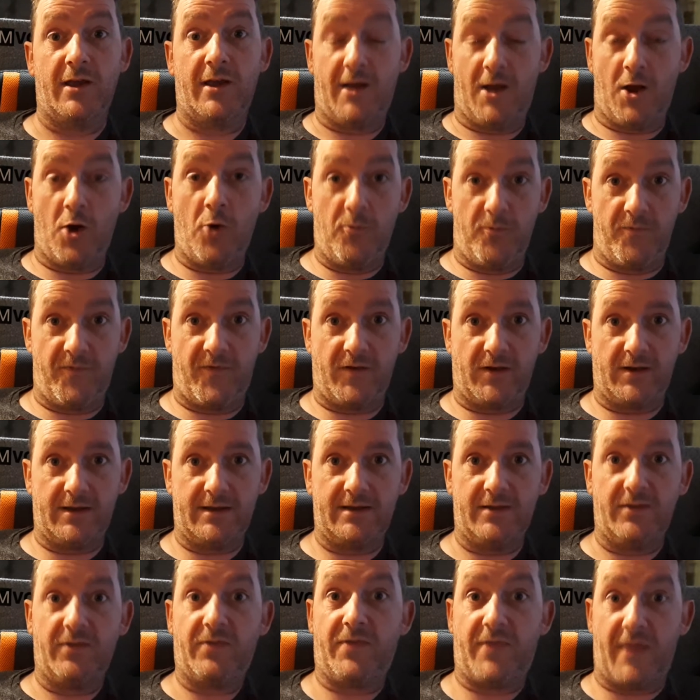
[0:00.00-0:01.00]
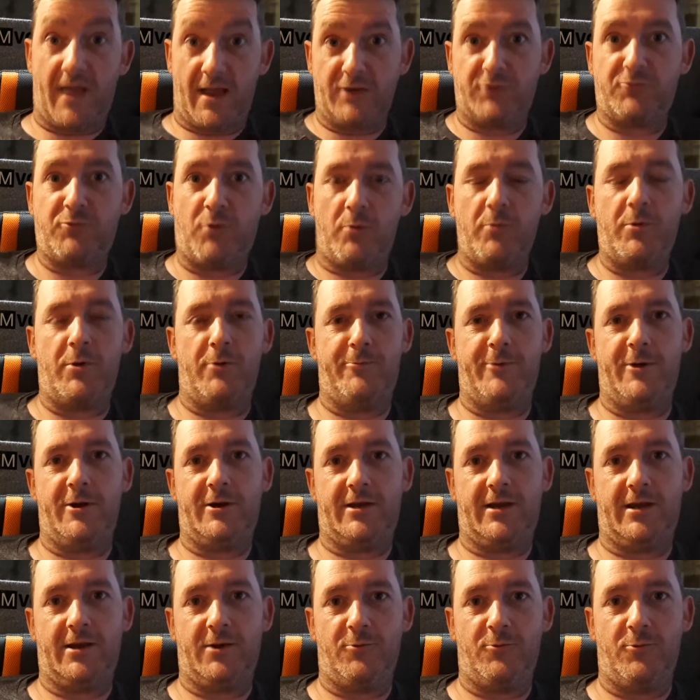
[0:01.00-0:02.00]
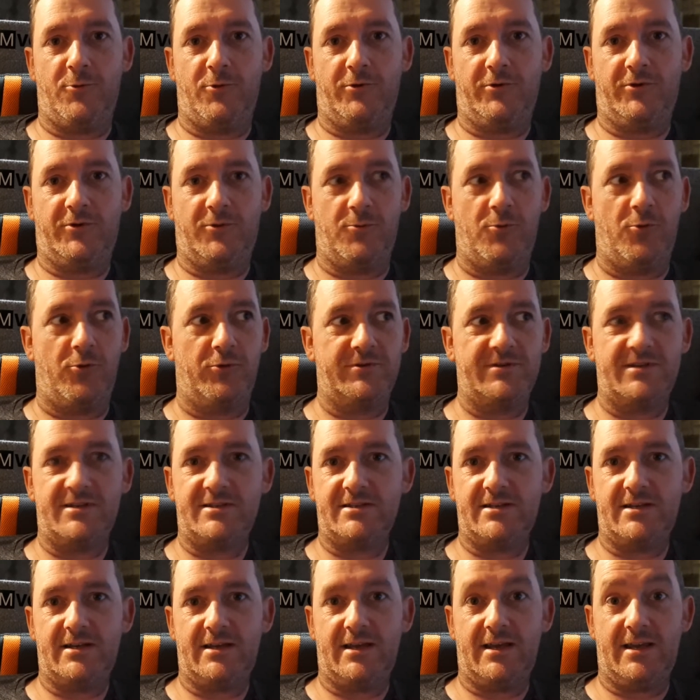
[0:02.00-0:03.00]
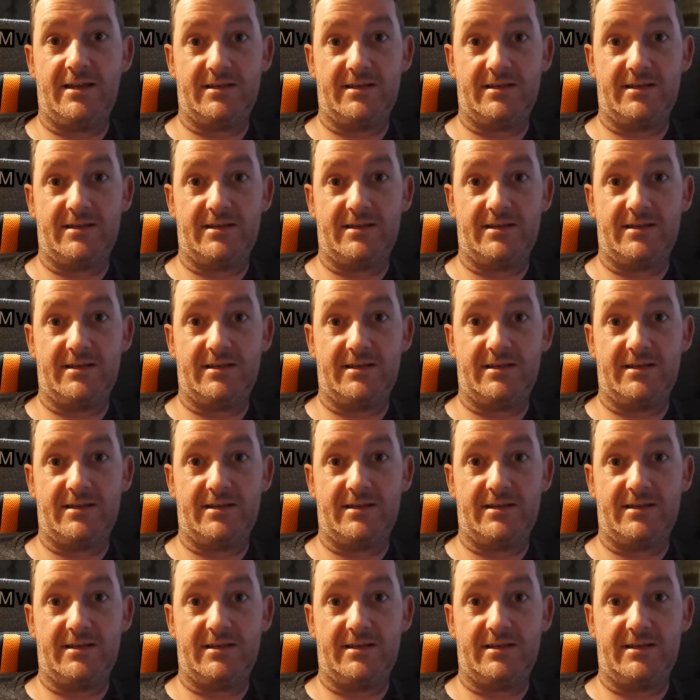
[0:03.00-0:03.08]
Hopefully, that's what we're working towards, isn't it?